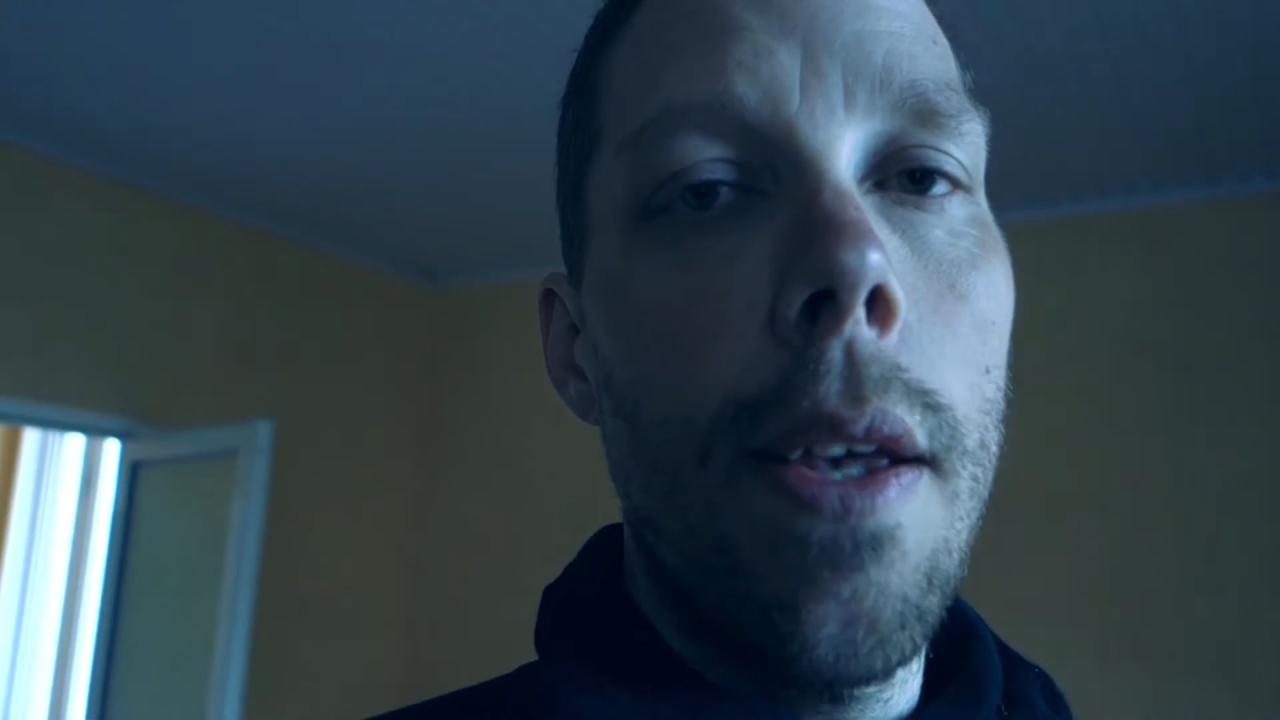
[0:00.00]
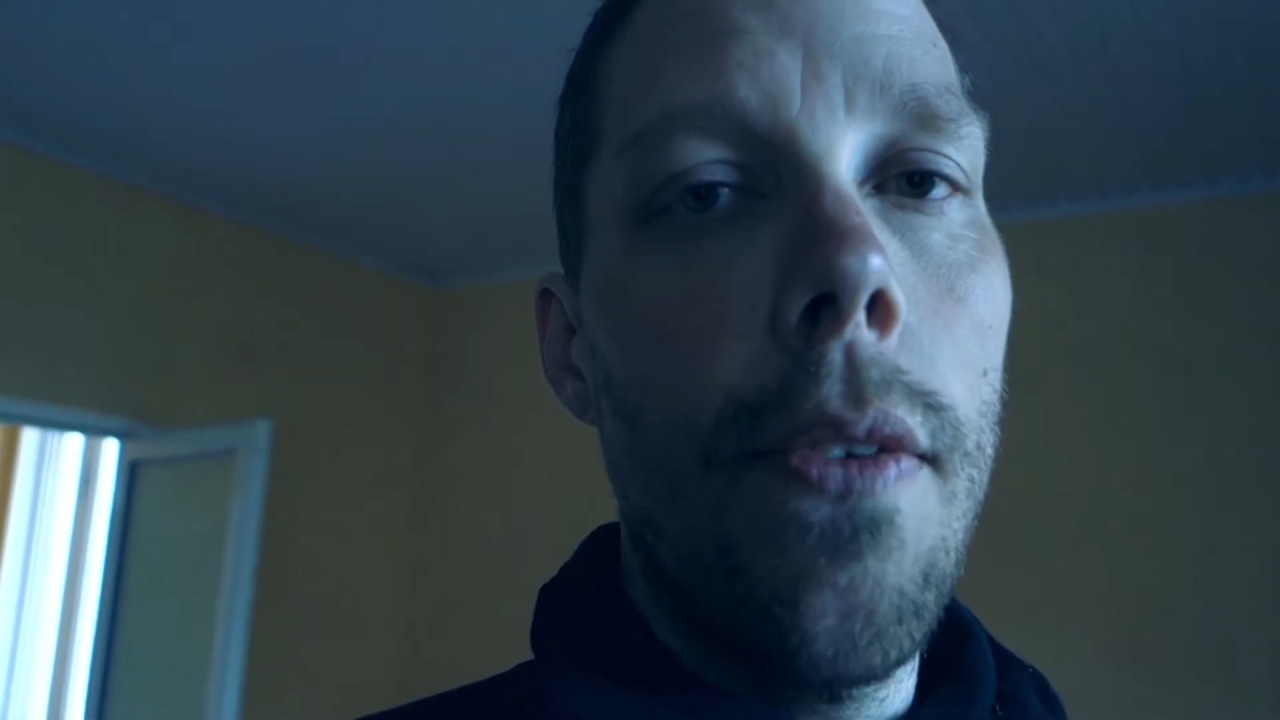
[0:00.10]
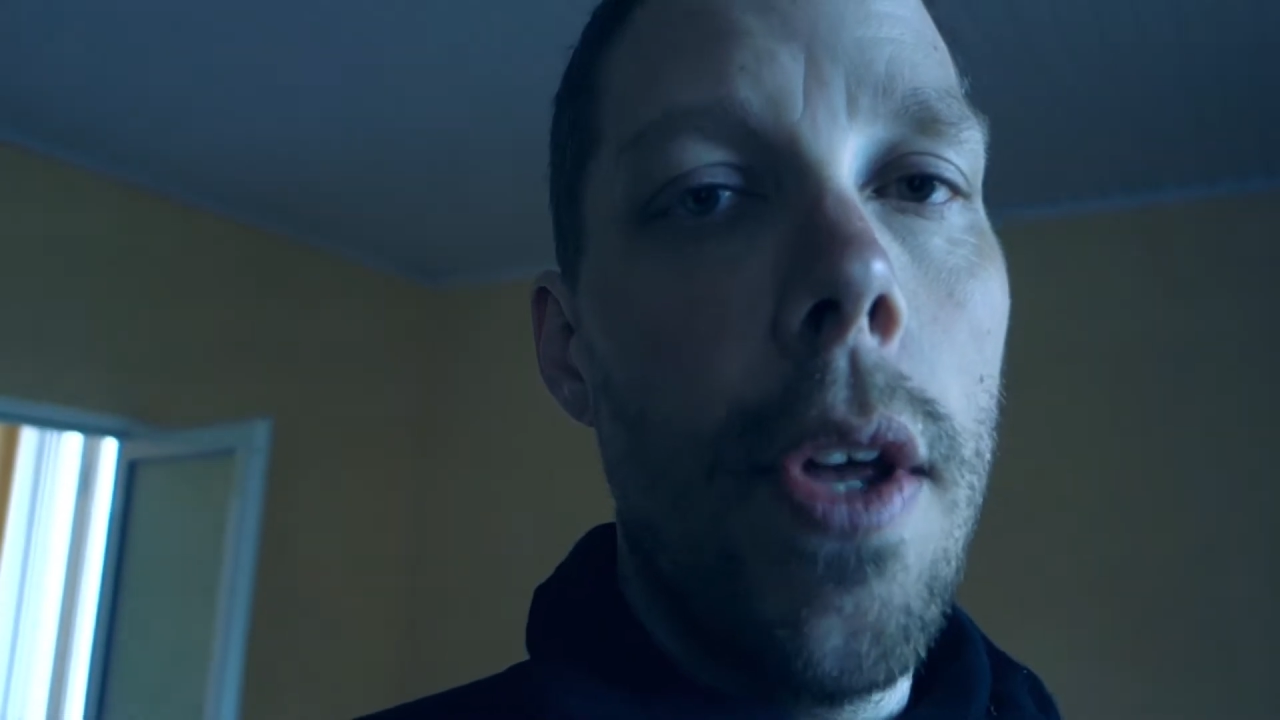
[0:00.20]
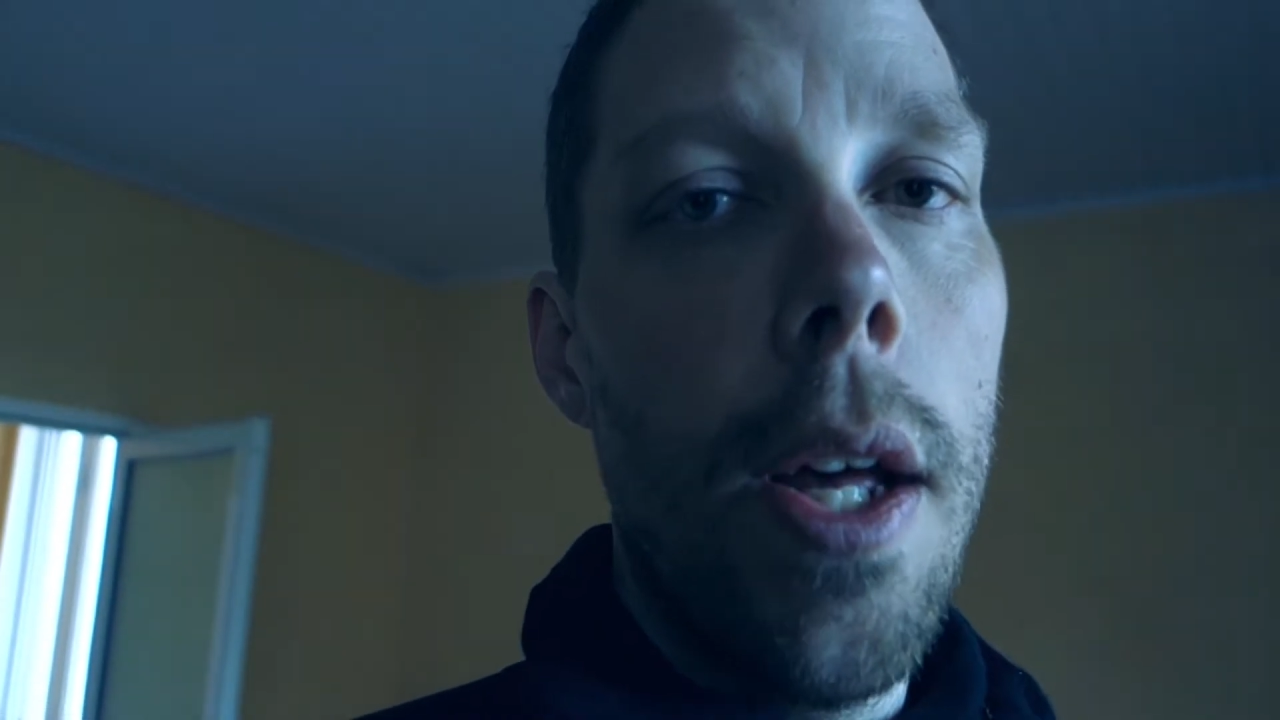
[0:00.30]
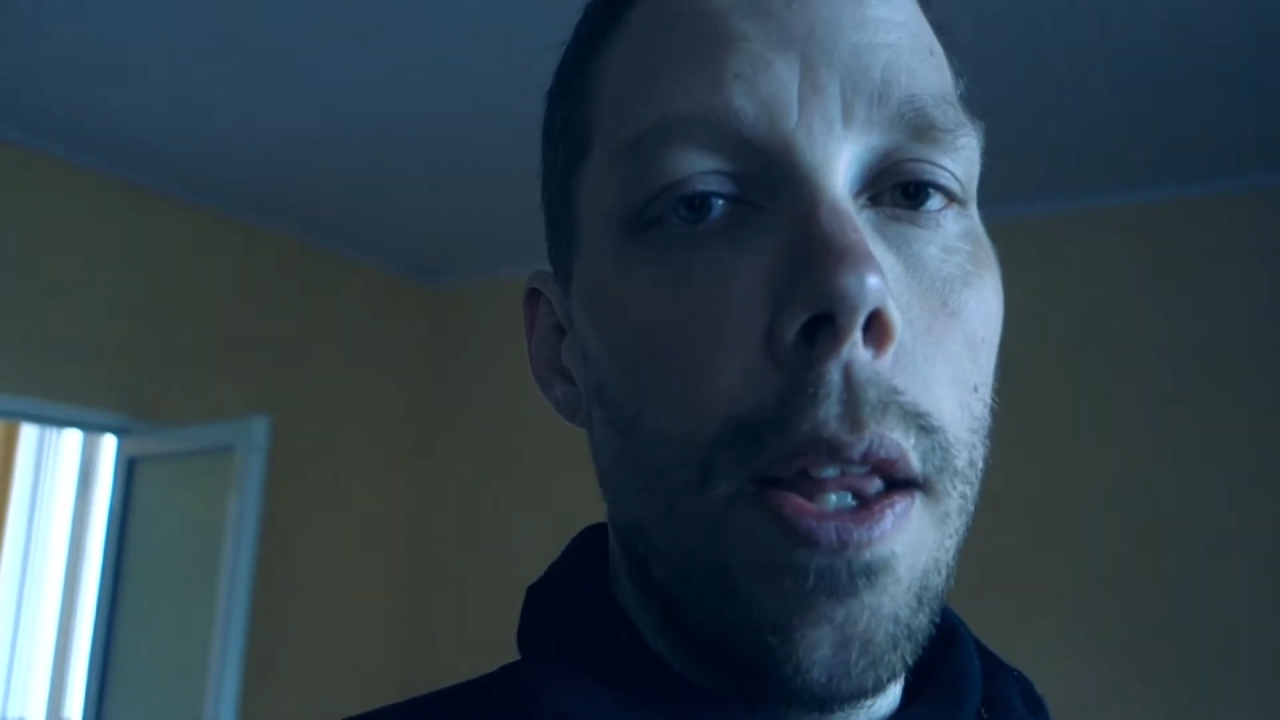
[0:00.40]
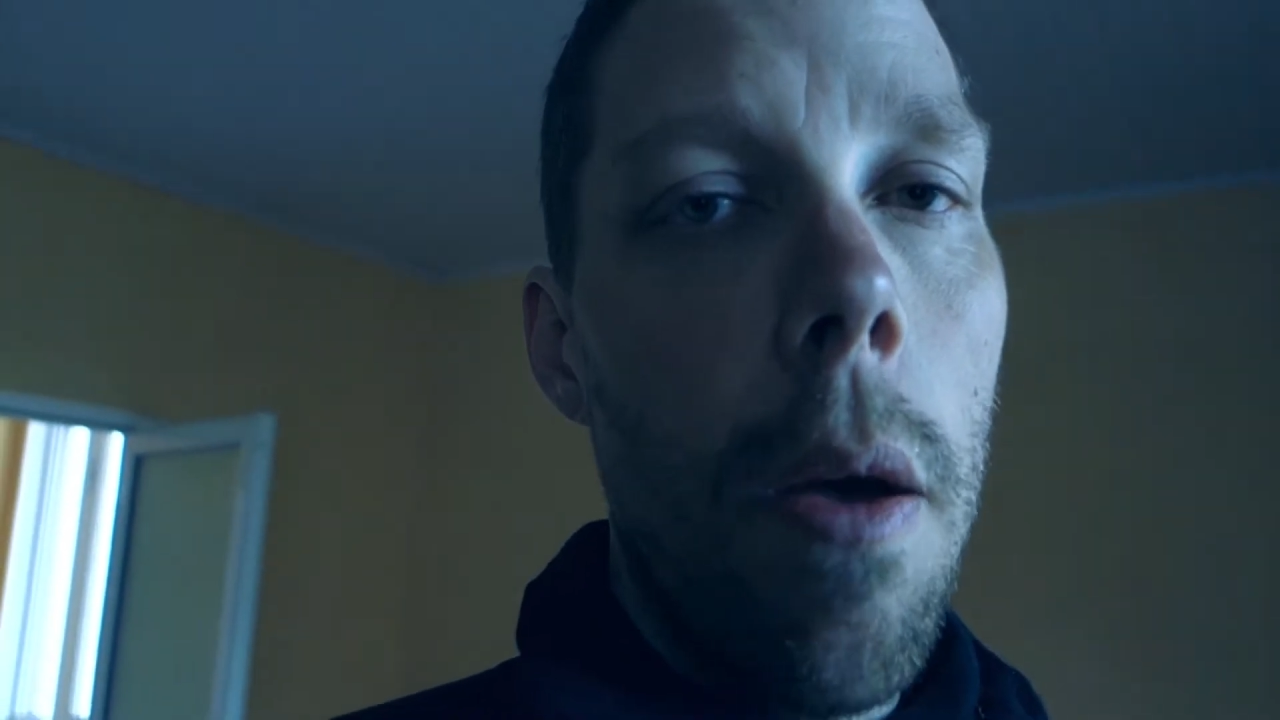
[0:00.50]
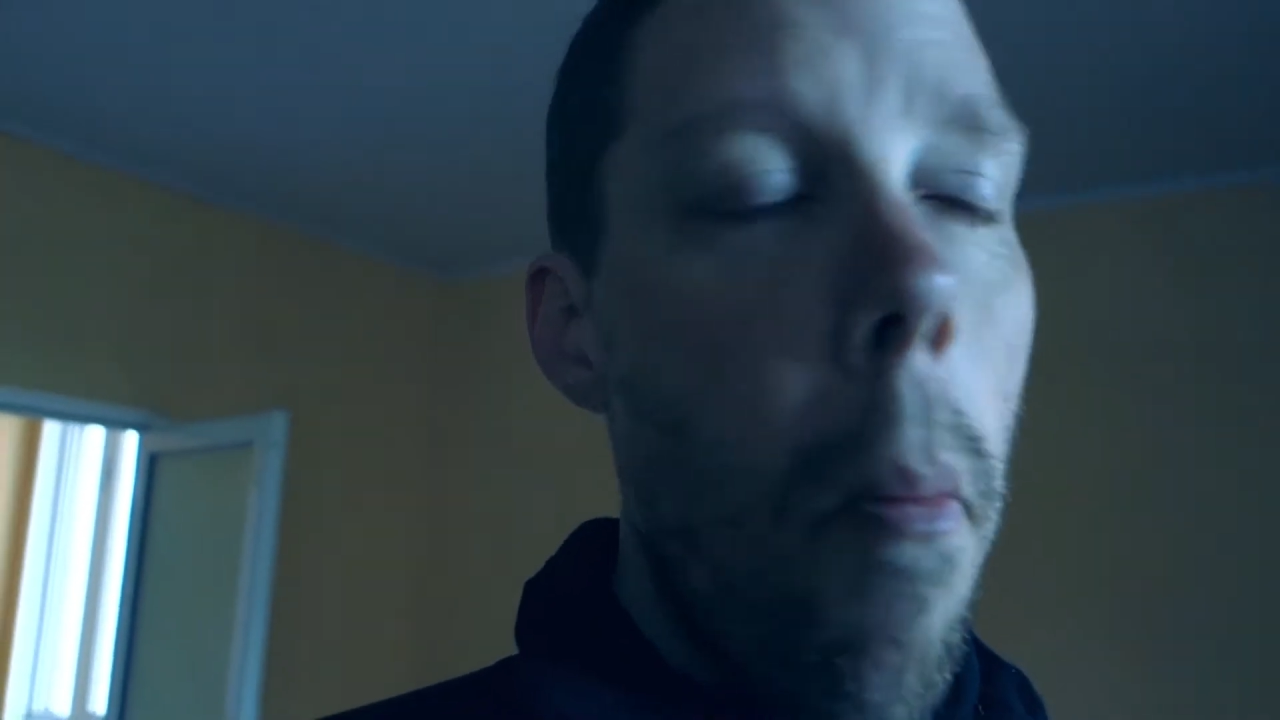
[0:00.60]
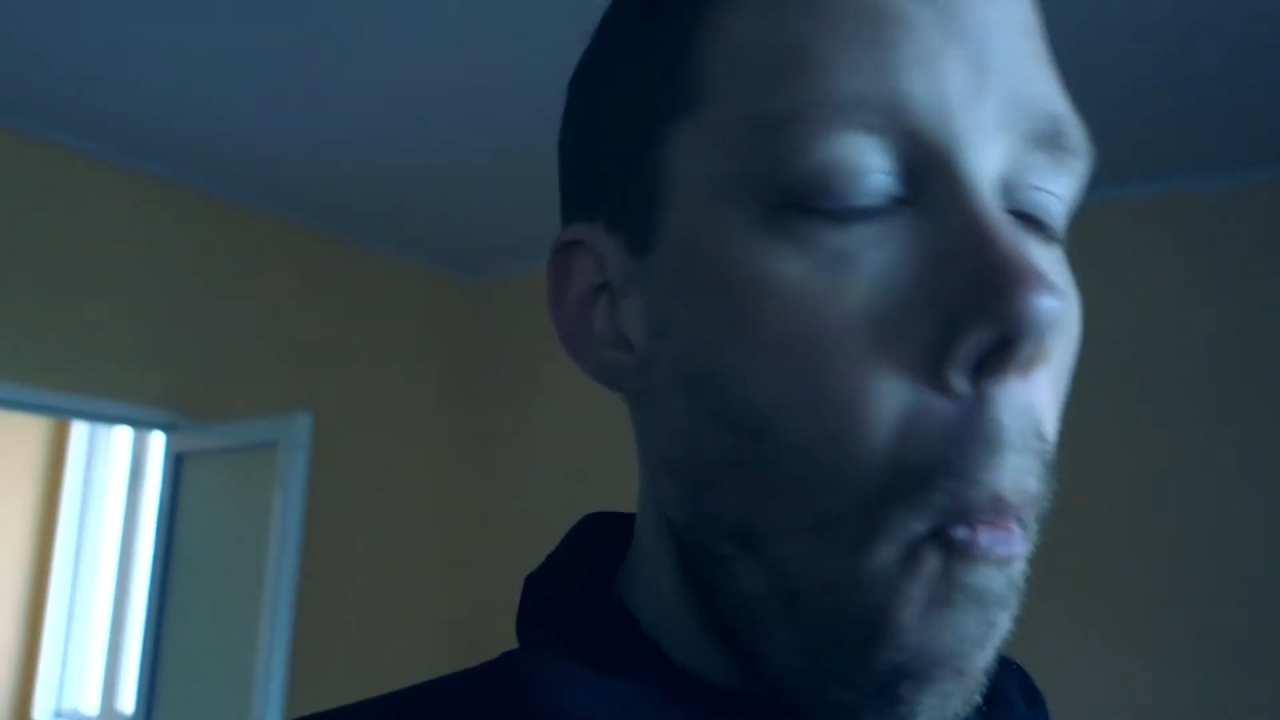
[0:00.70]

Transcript: and Sarandë.